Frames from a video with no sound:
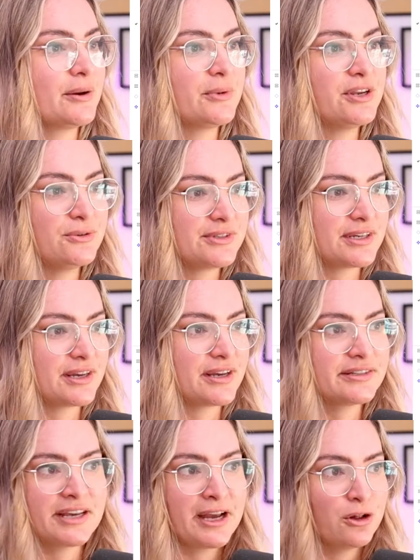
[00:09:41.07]
and we're
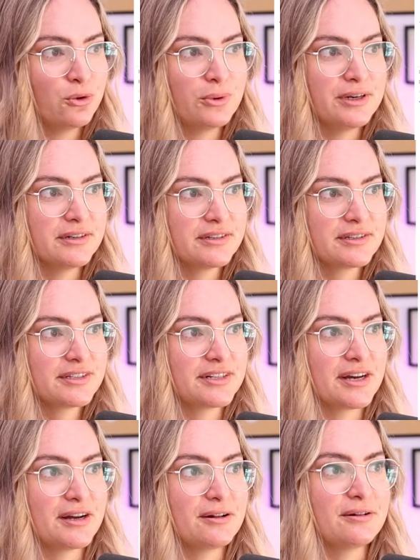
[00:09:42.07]
using a Tailwind
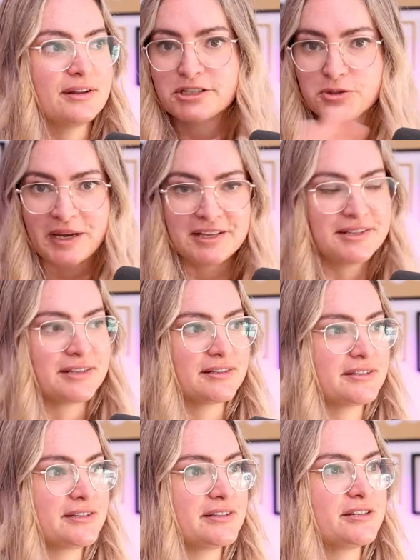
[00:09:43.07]
style spacing
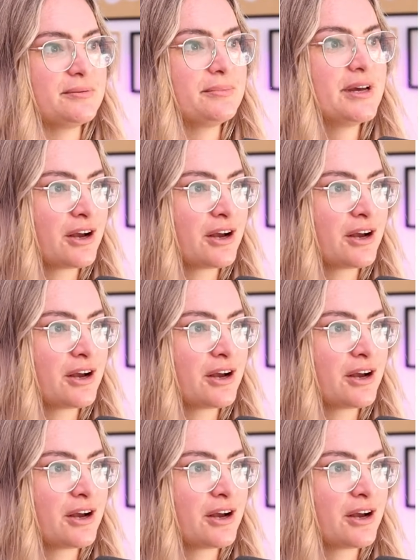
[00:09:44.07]
system.